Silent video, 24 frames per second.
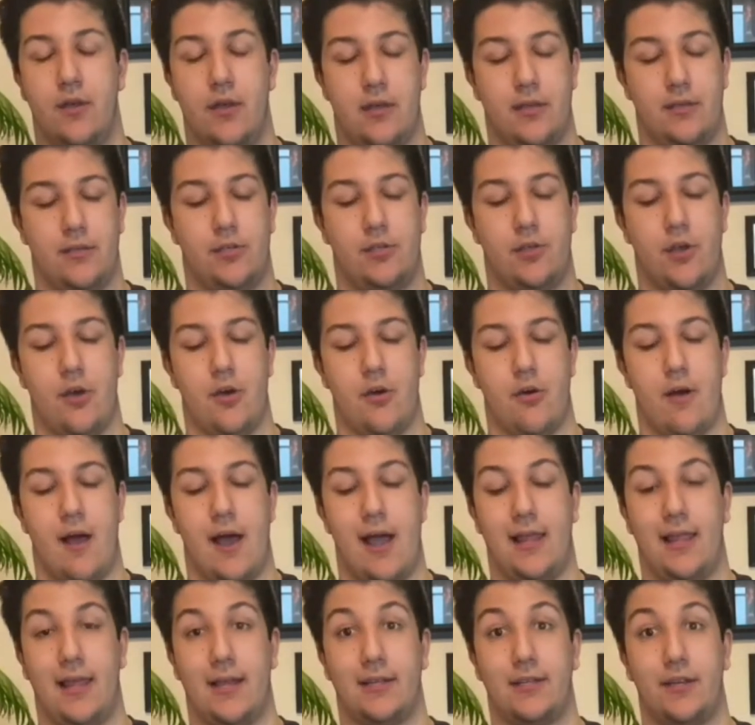So
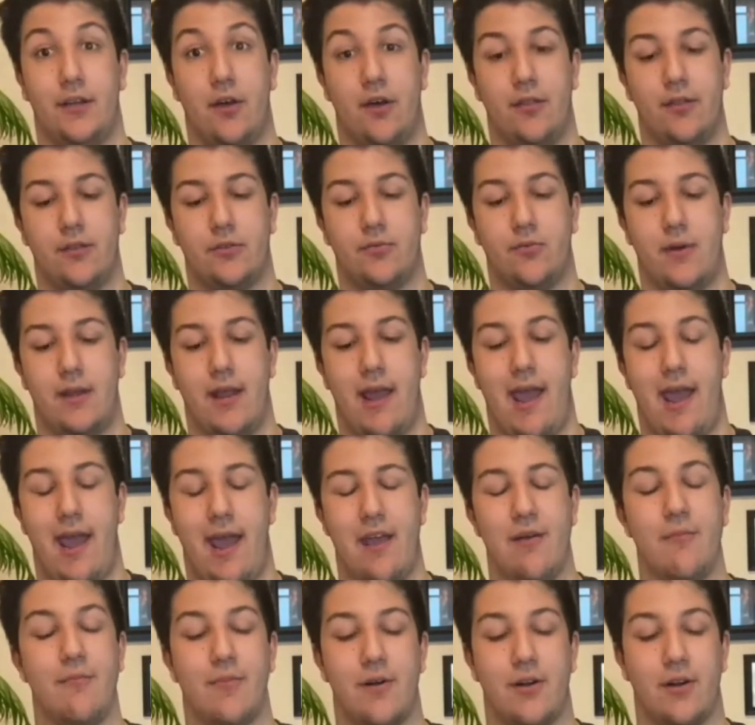I like to call this one
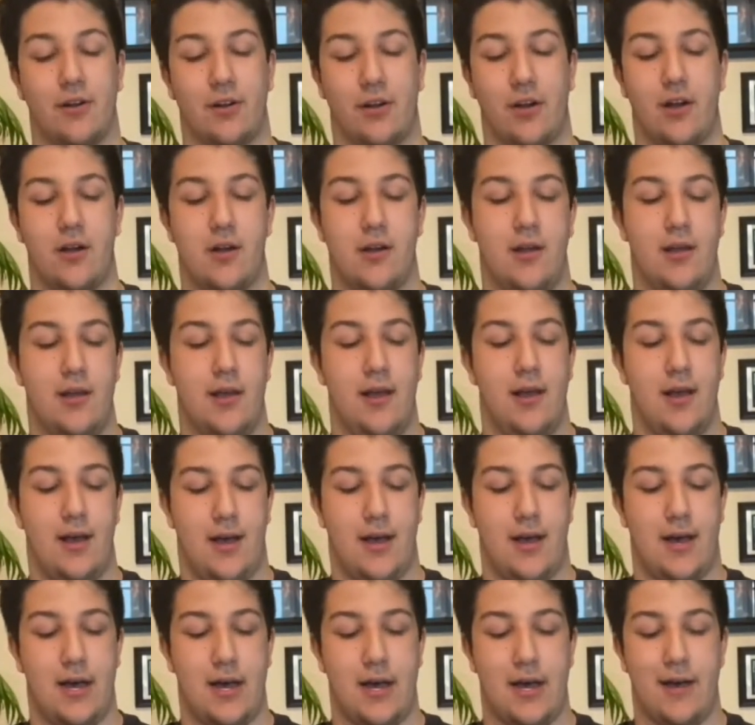hamburger.
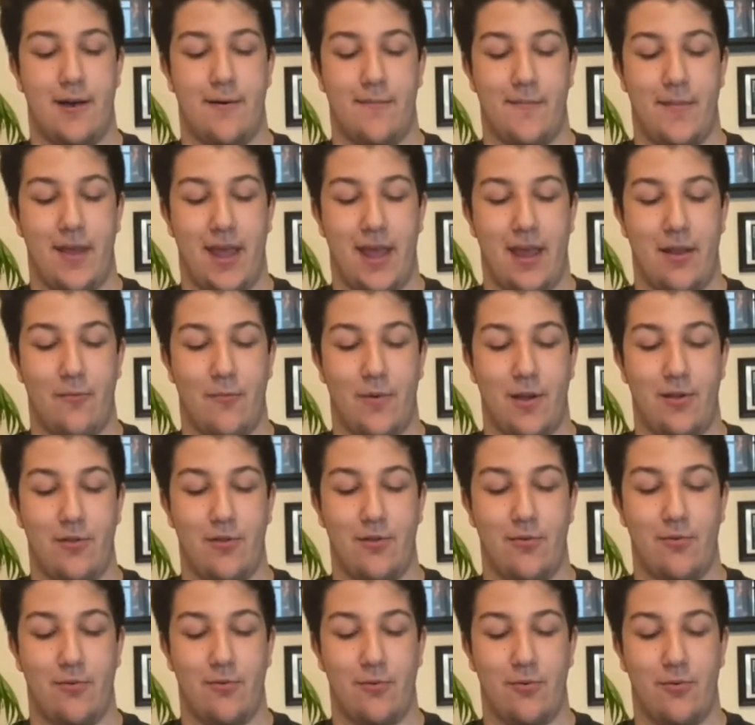And when
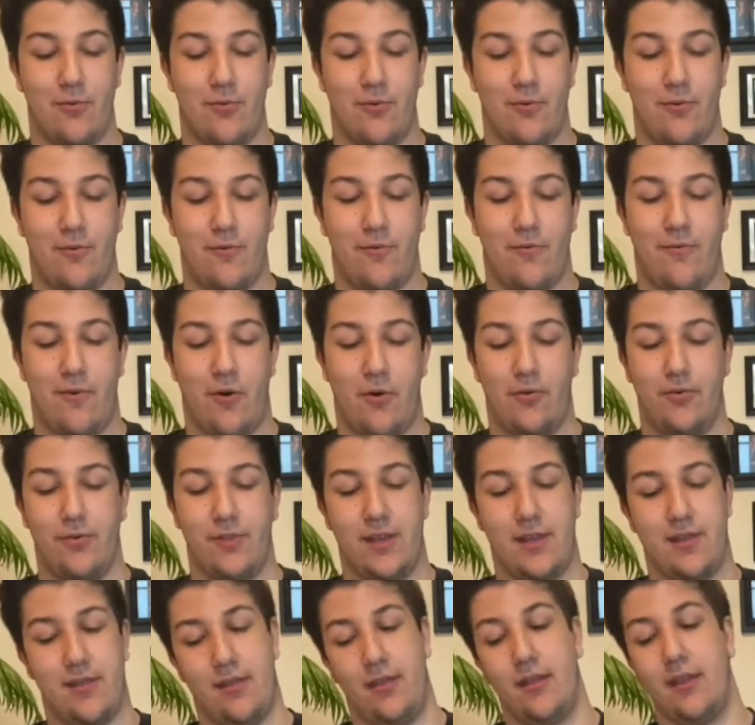you fold
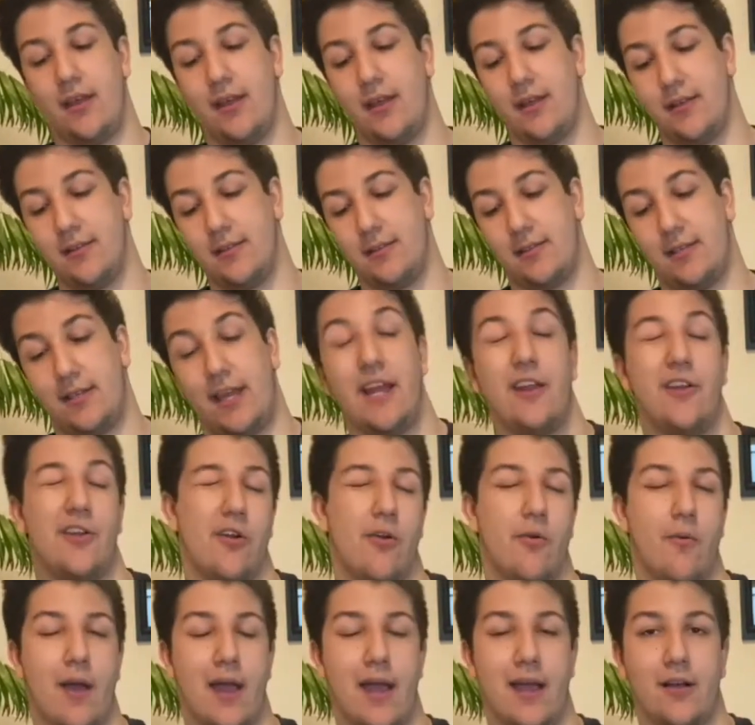it the
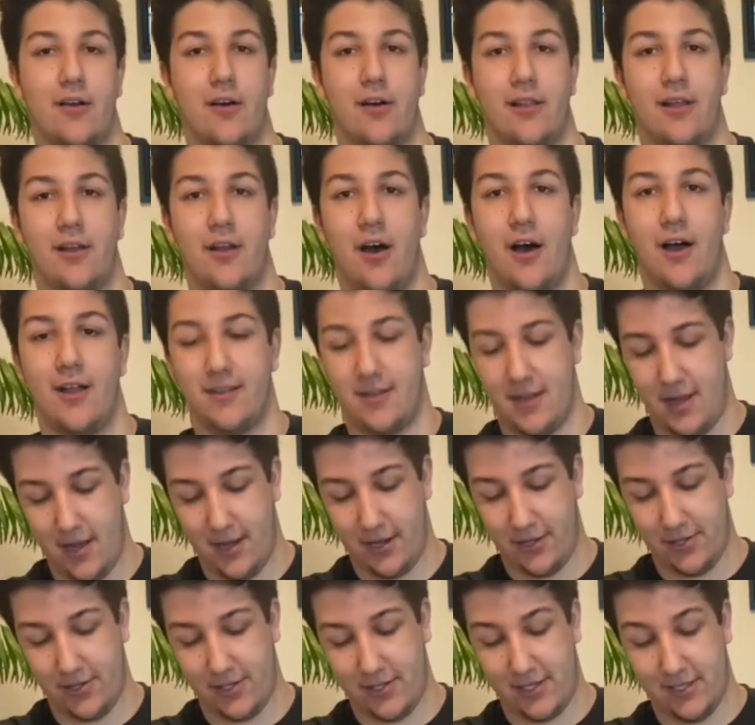skinnier way, I call it hot
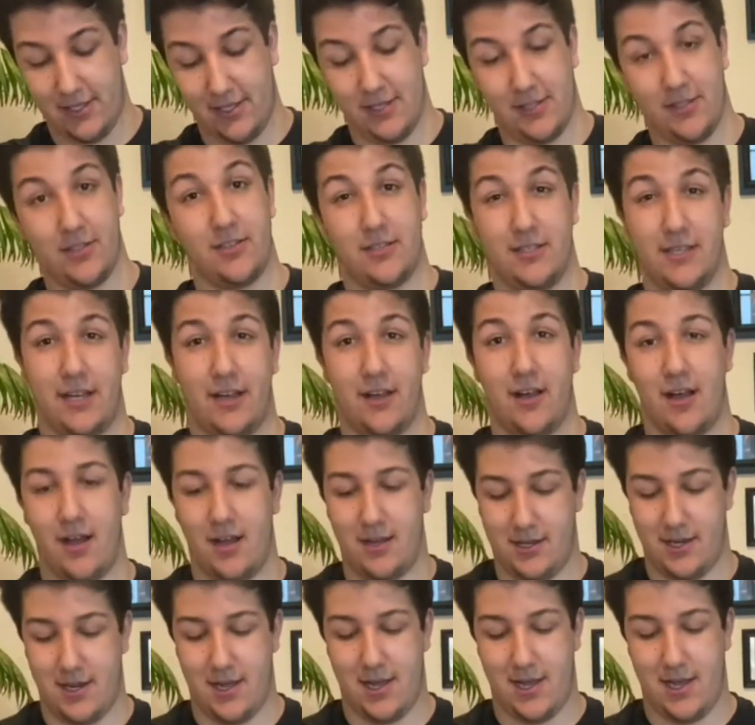dog, just because it looks like a
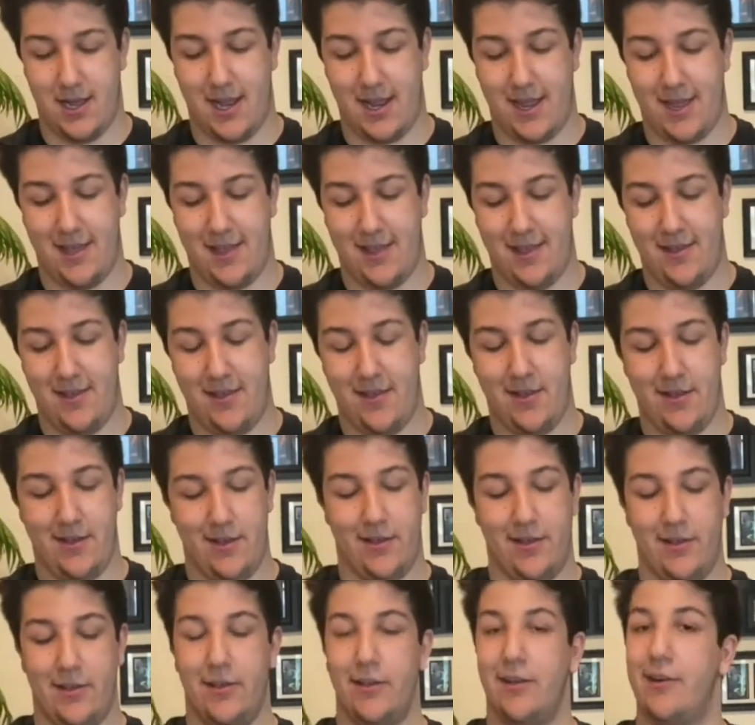hot dog.
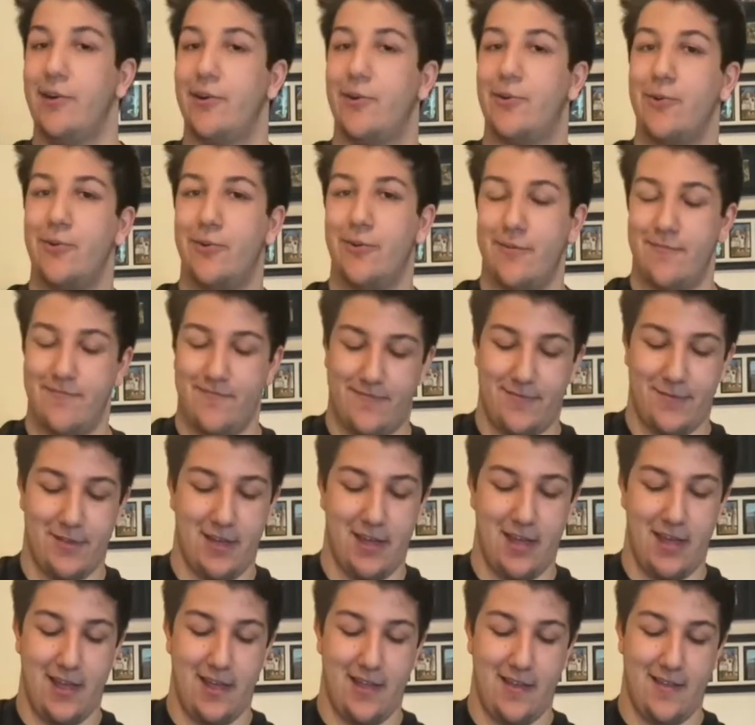Cool.
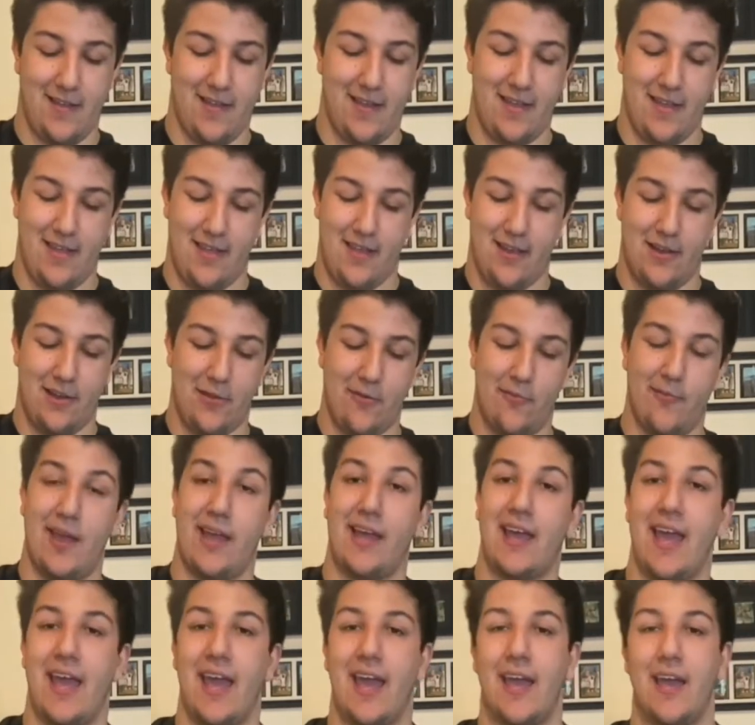You make
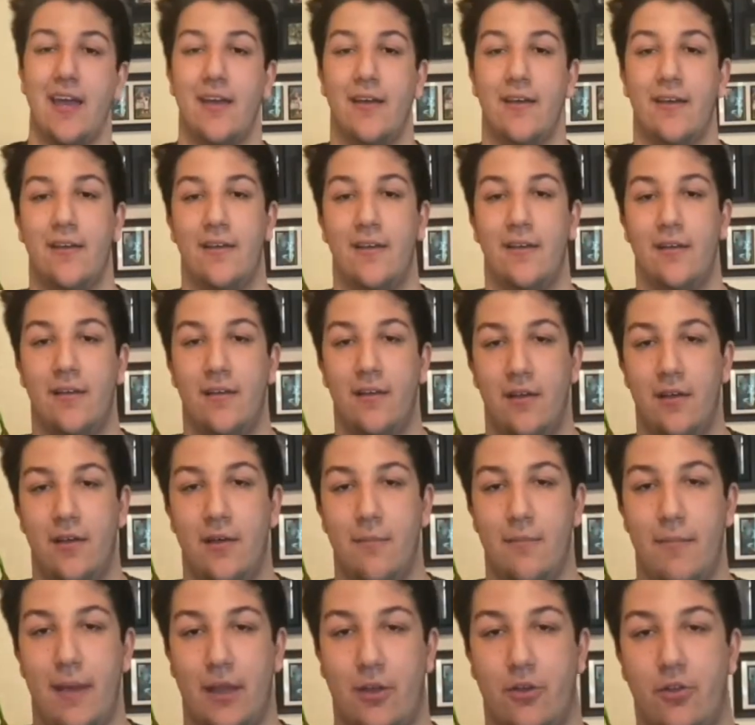
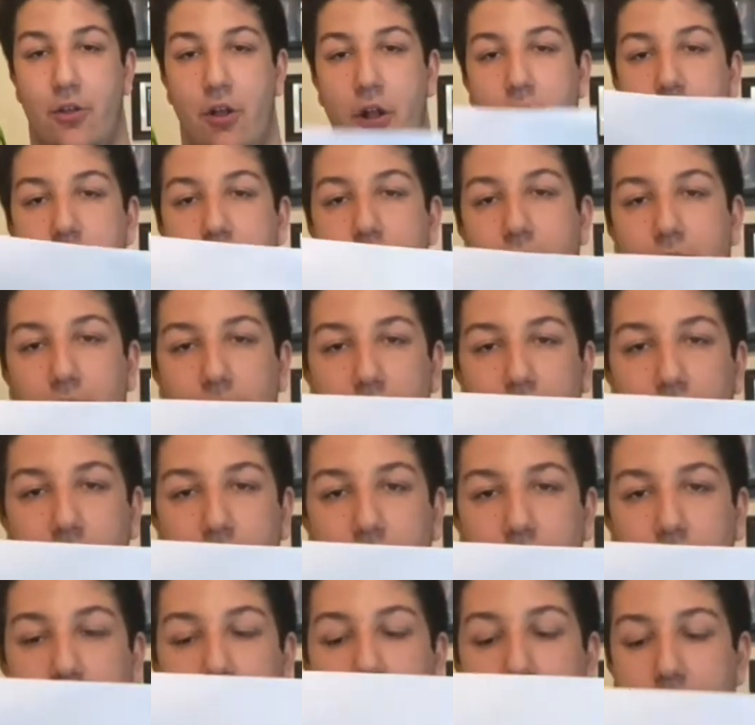sure you
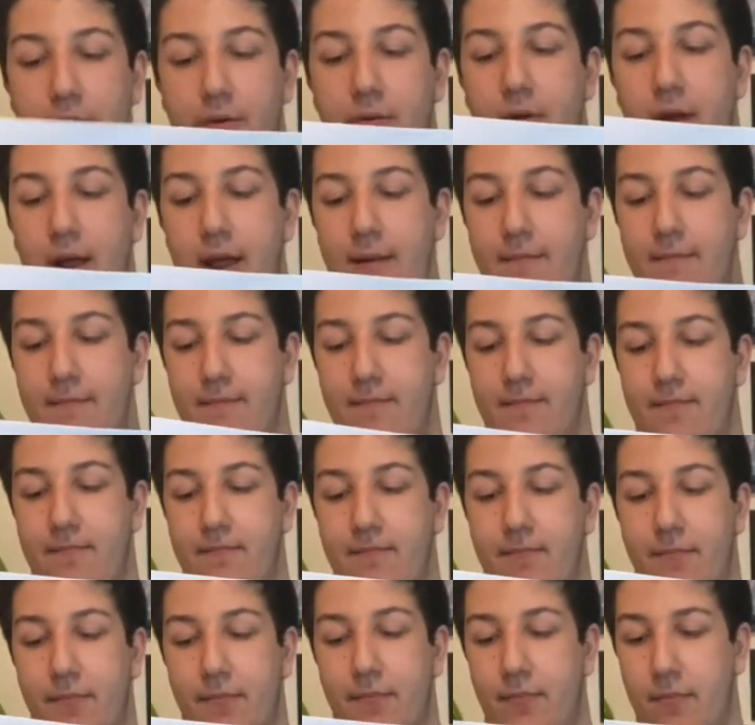got it right.
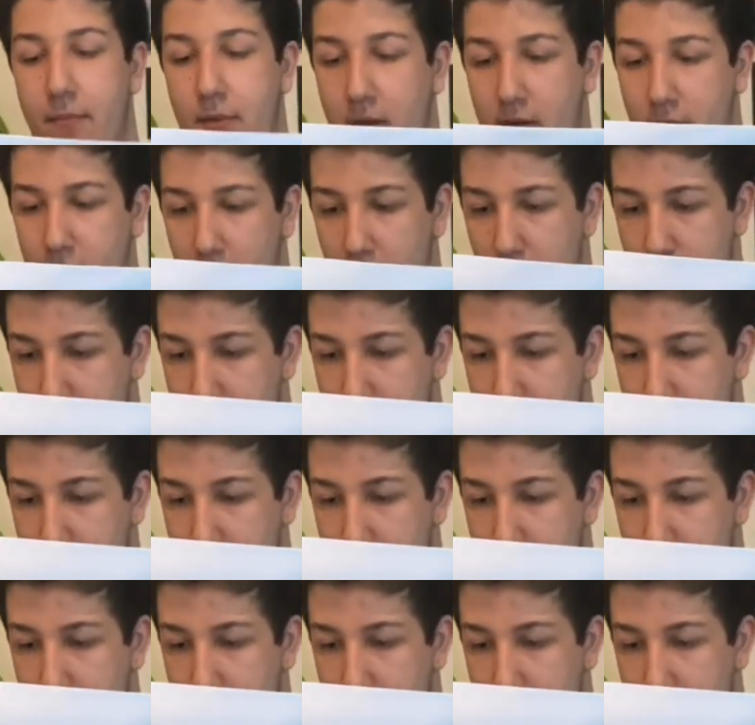Oh,